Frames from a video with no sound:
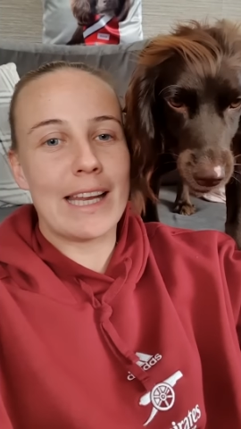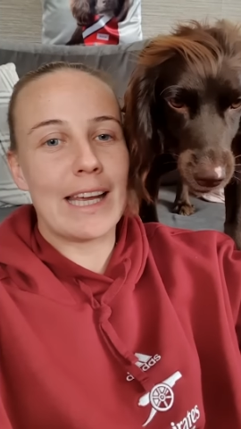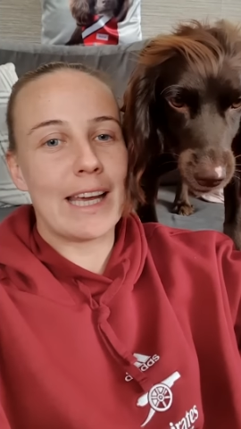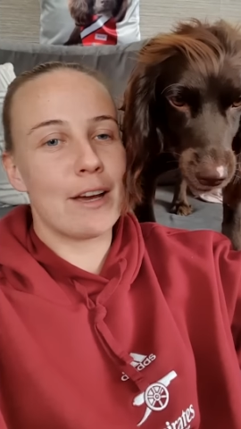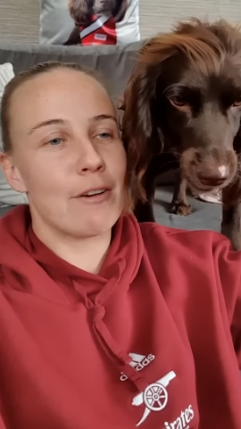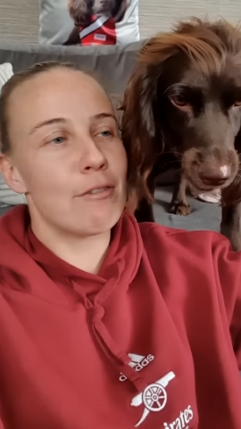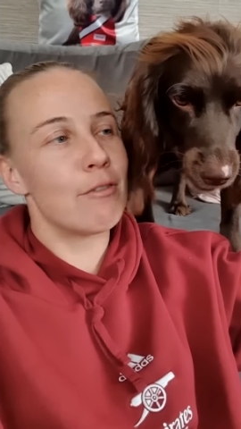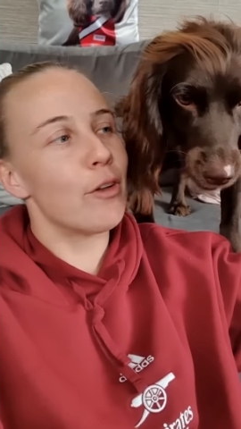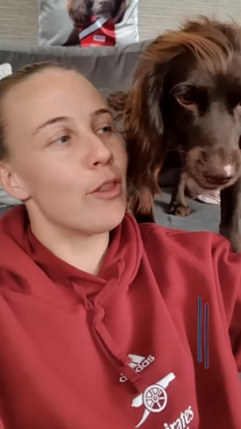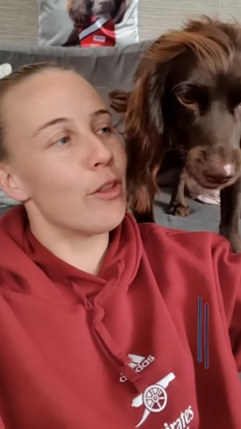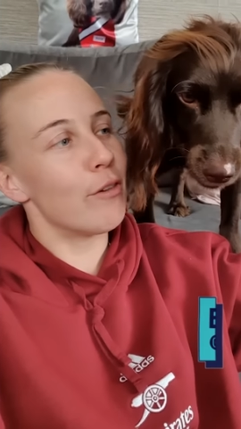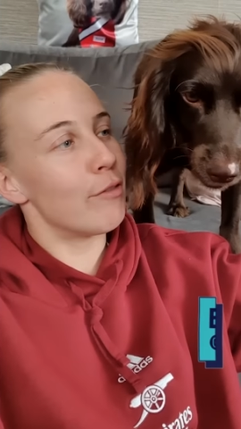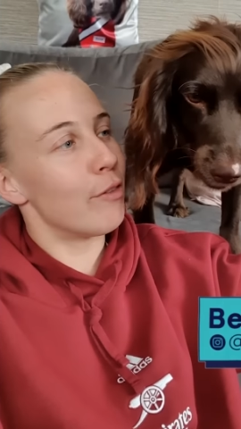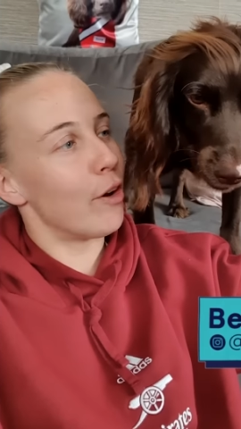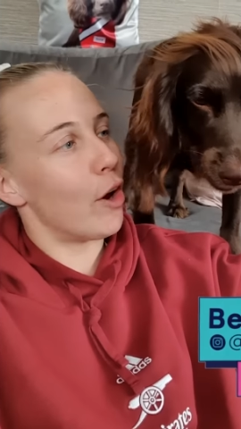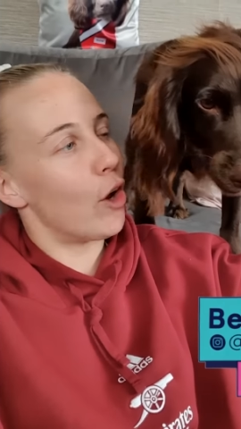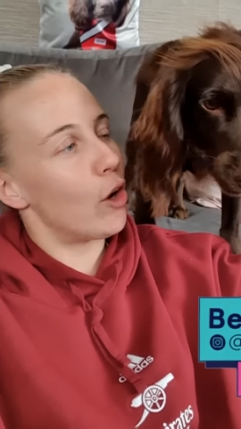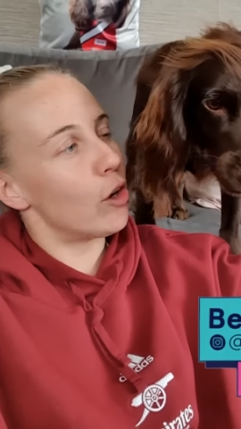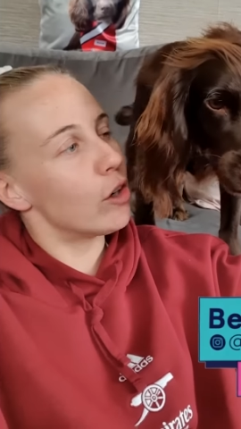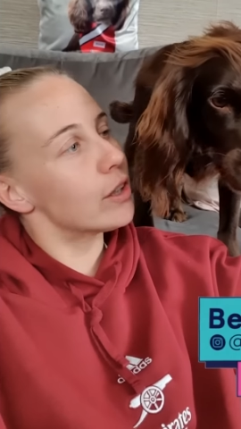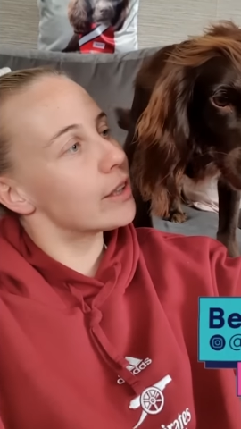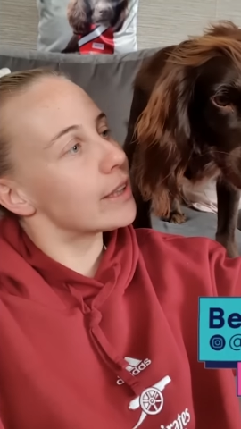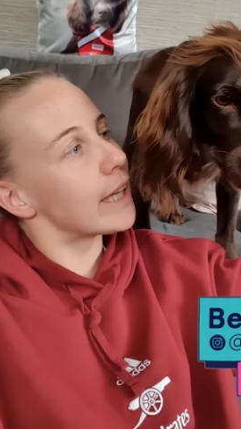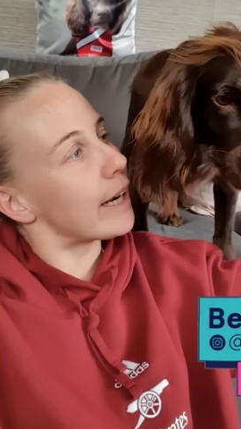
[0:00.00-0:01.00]
here for the
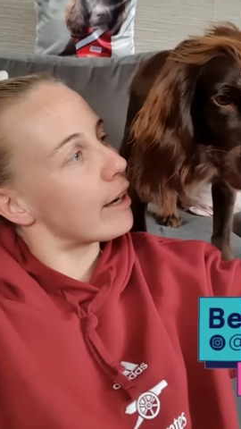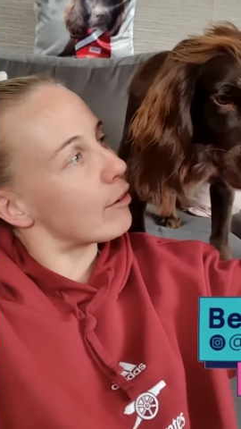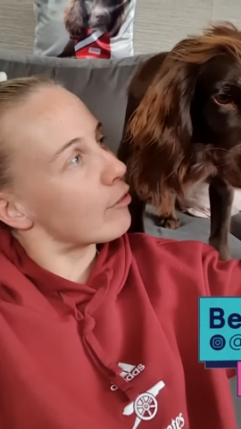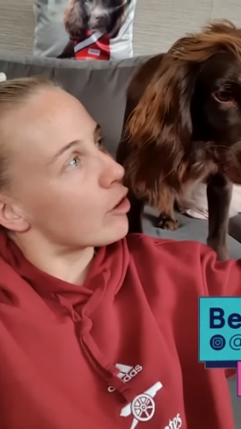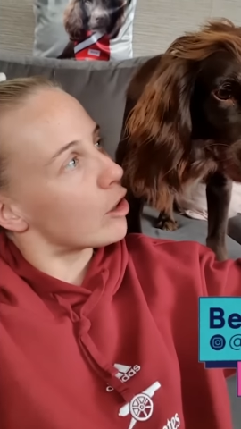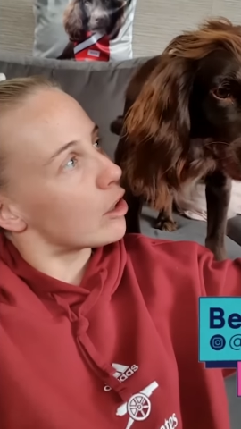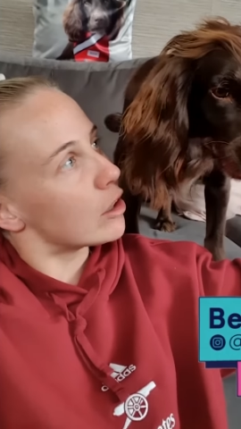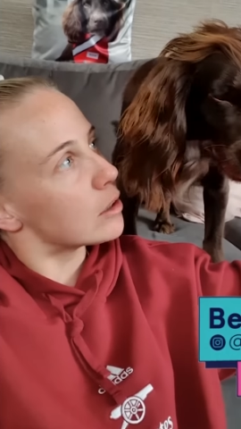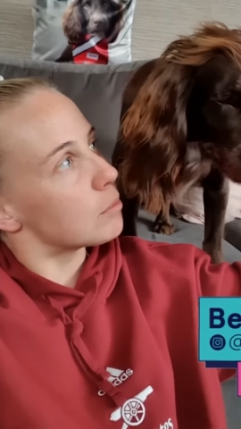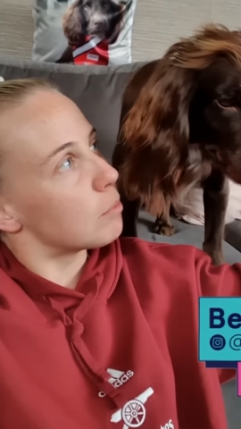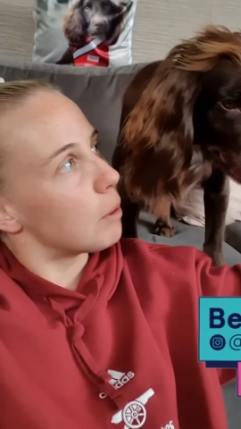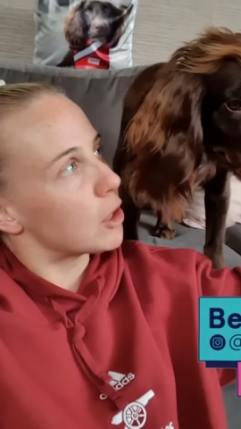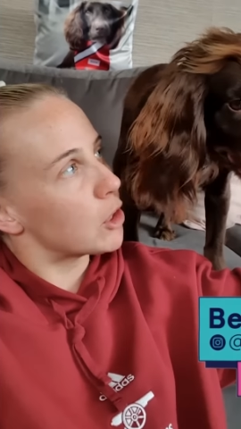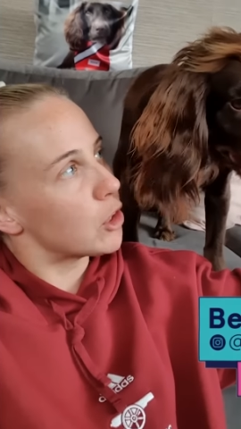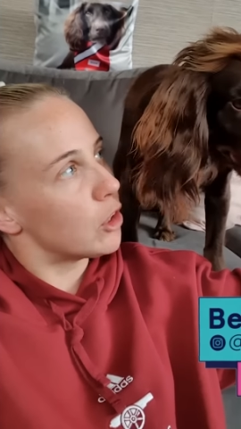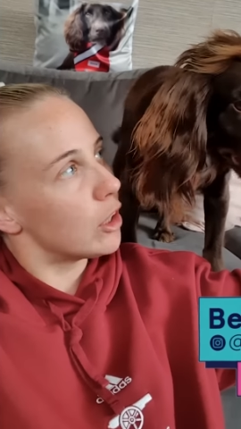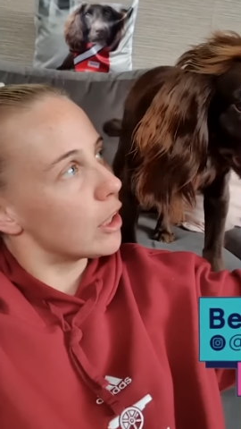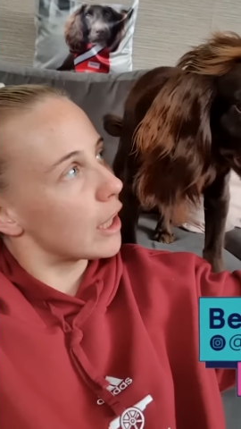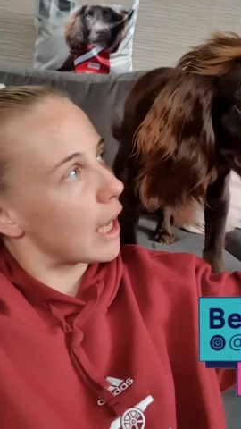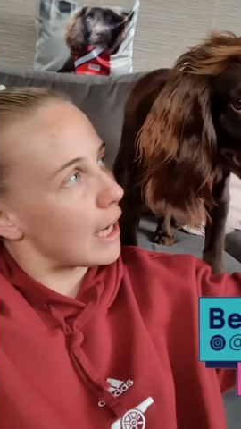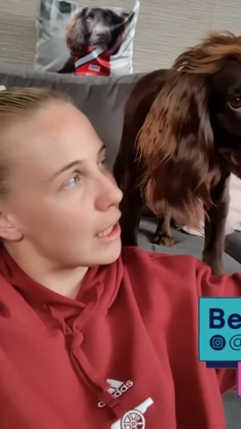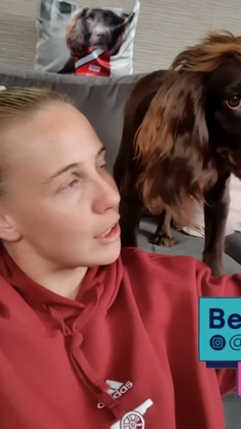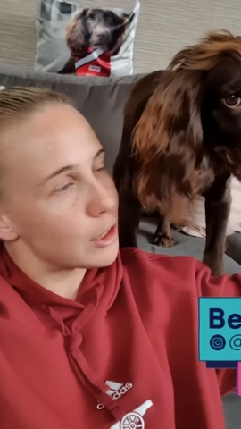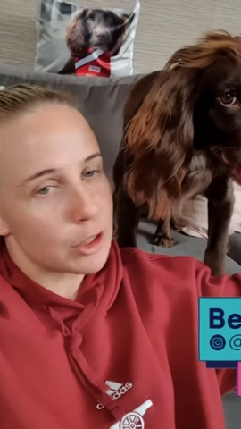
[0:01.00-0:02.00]
vlogs and I've got a special
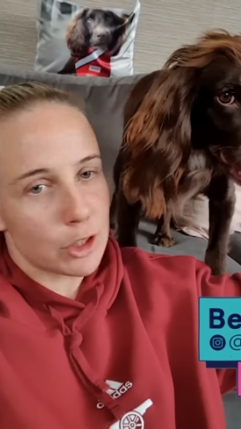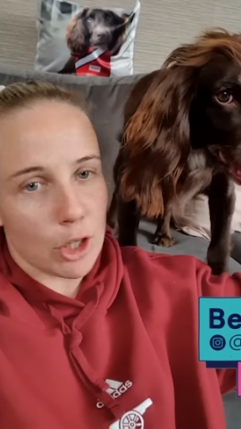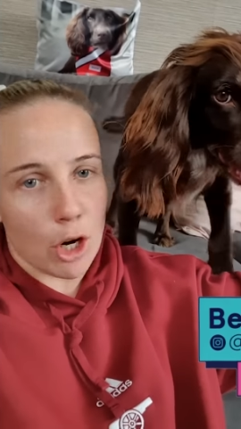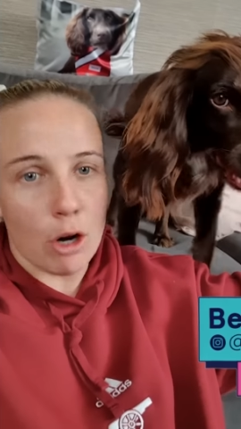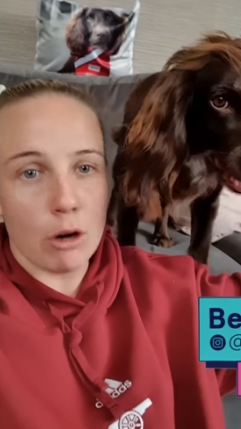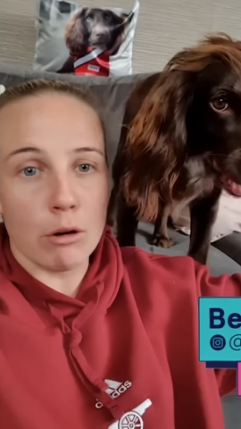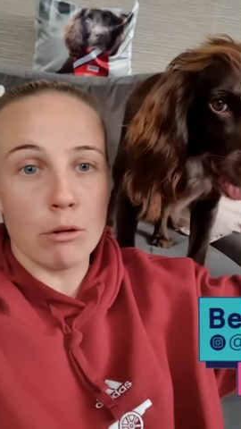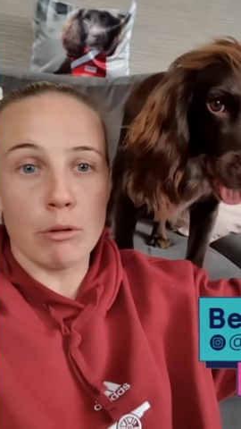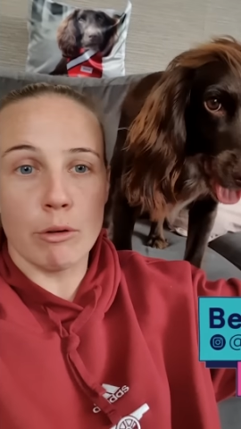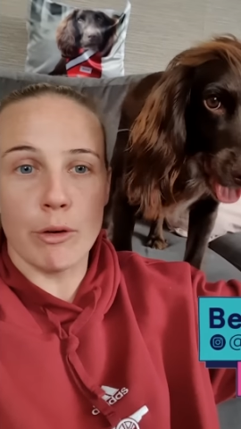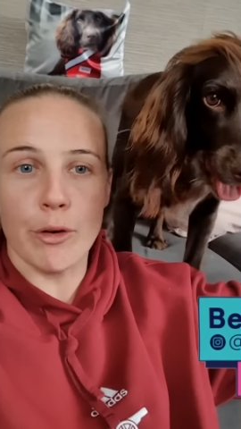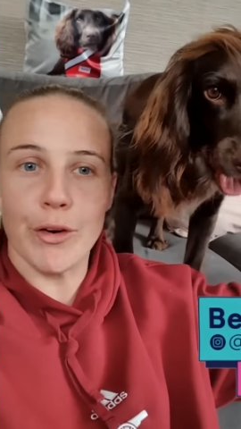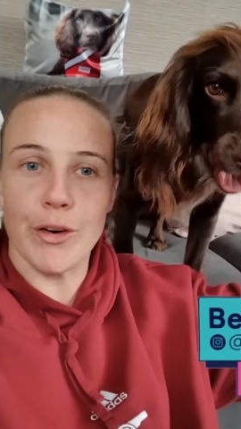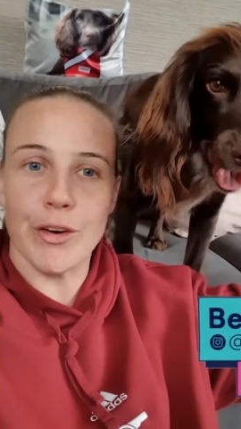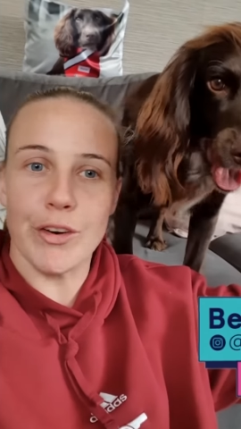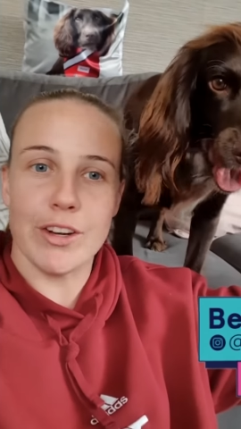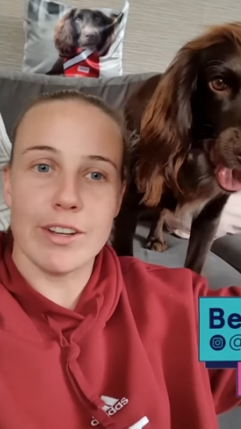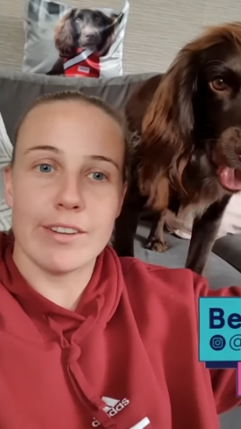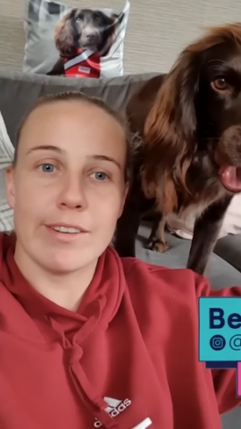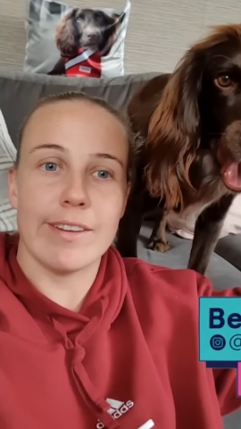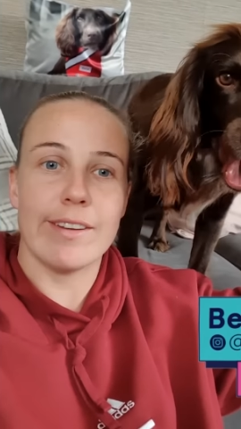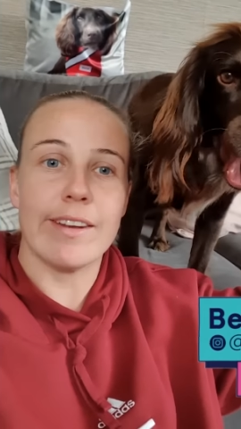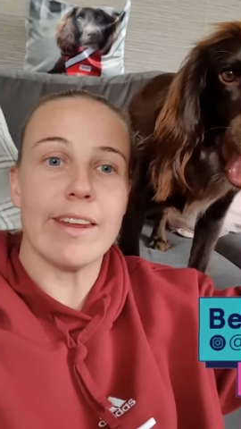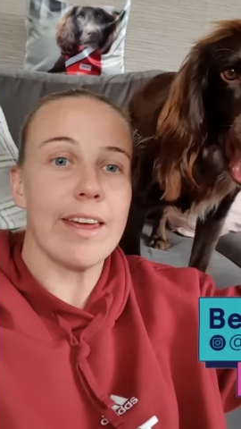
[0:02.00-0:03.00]
guest Rona
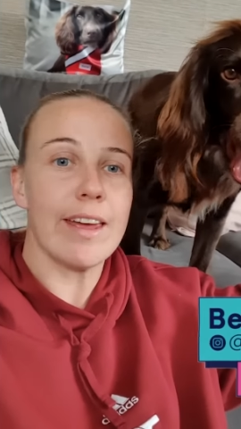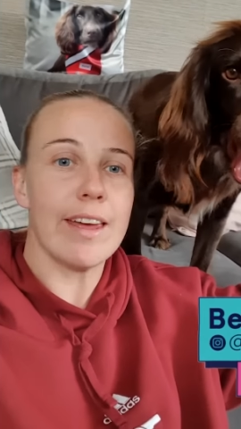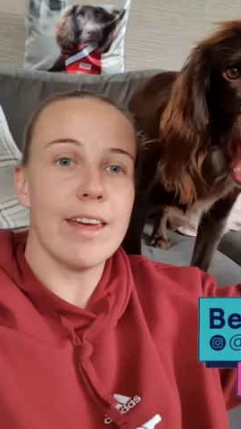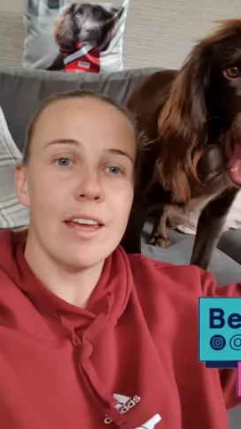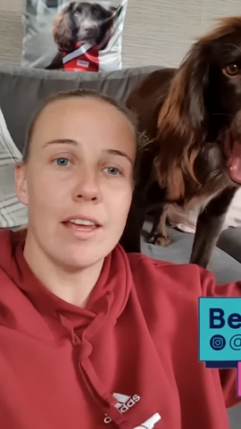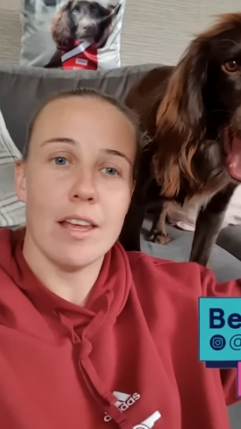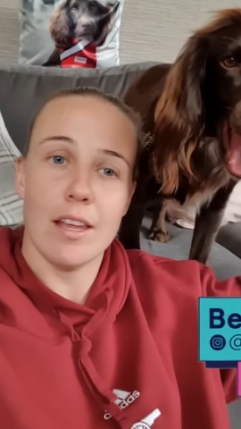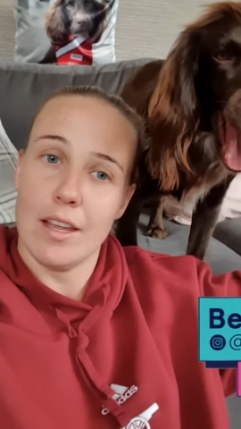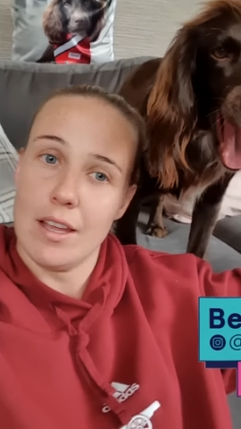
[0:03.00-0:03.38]
today.